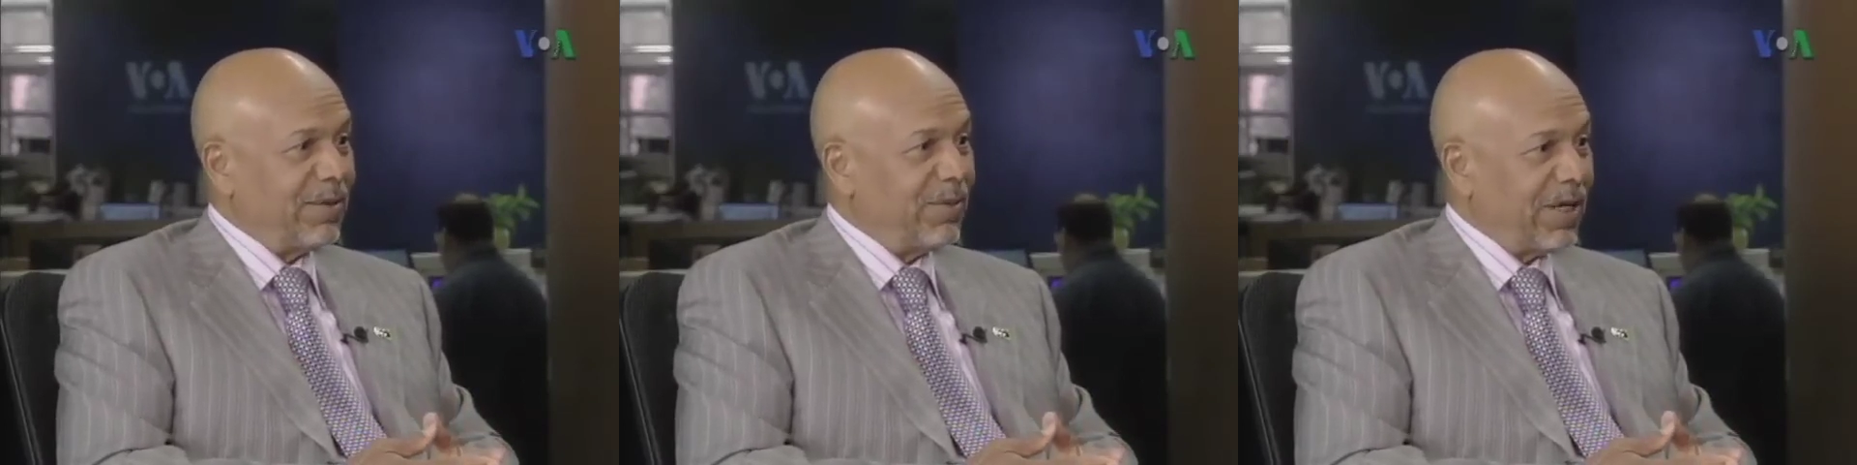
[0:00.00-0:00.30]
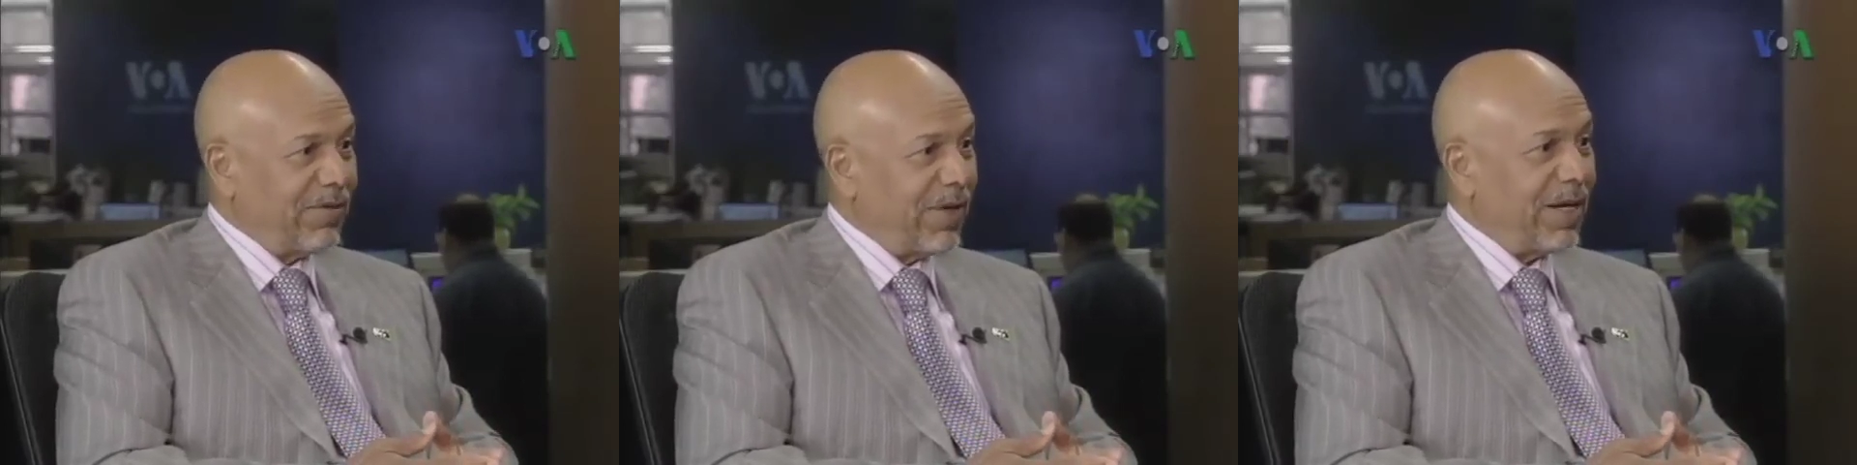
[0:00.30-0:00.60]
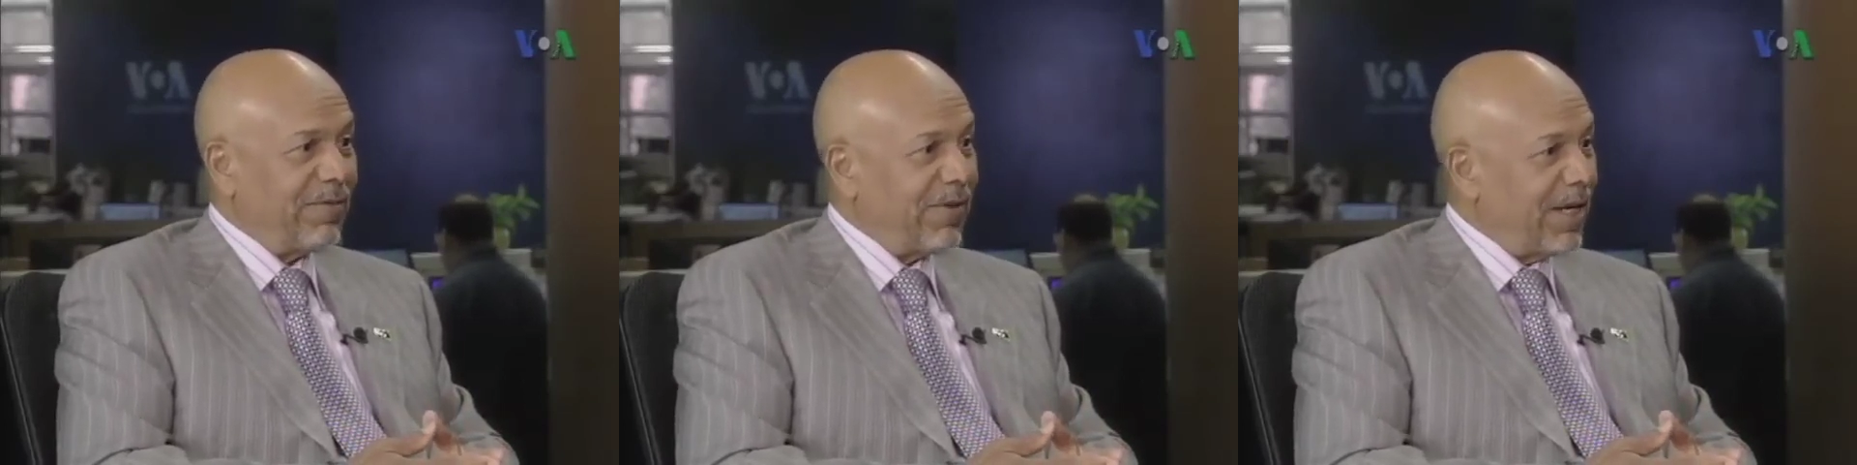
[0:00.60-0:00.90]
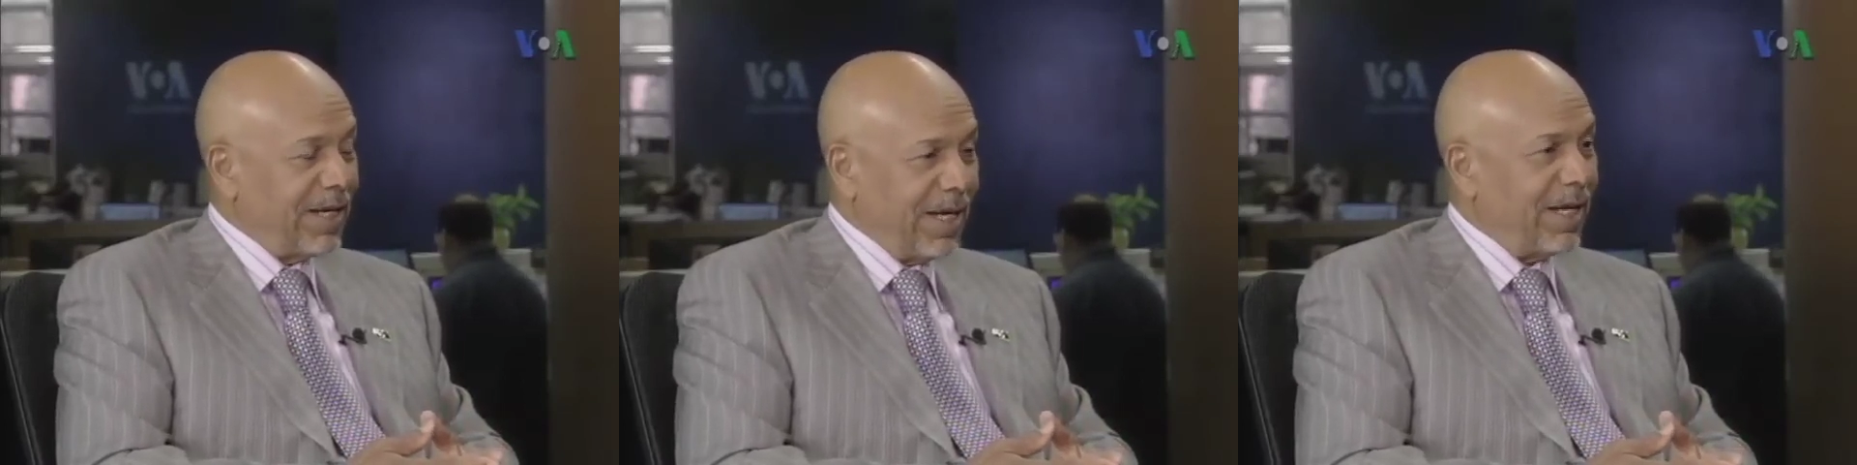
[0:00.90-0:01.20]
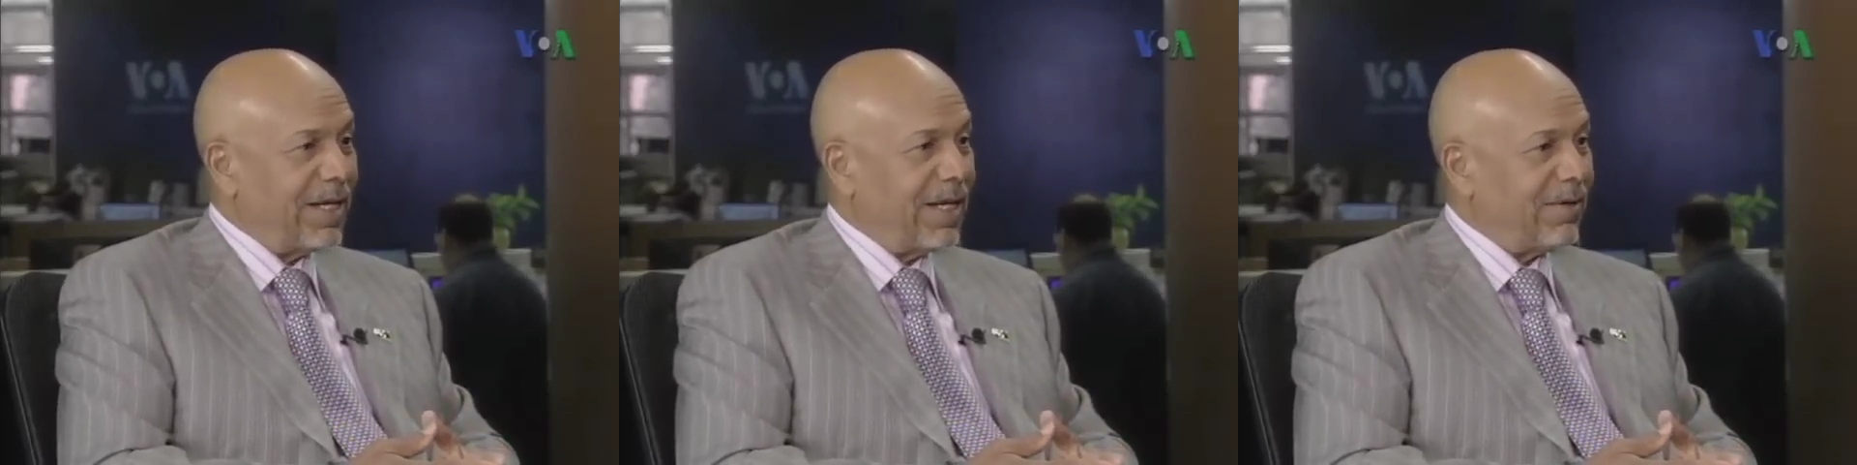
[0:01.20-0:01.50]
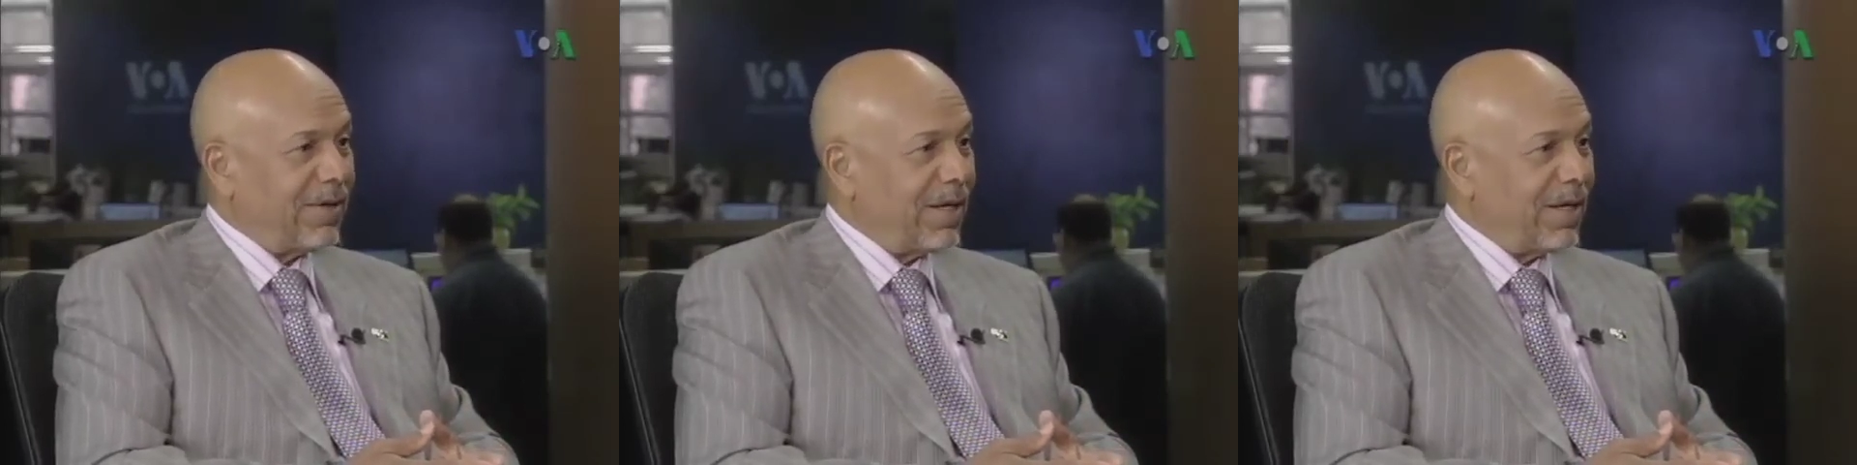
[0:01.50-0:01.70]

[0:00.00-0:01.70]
Are, I'm very glad now.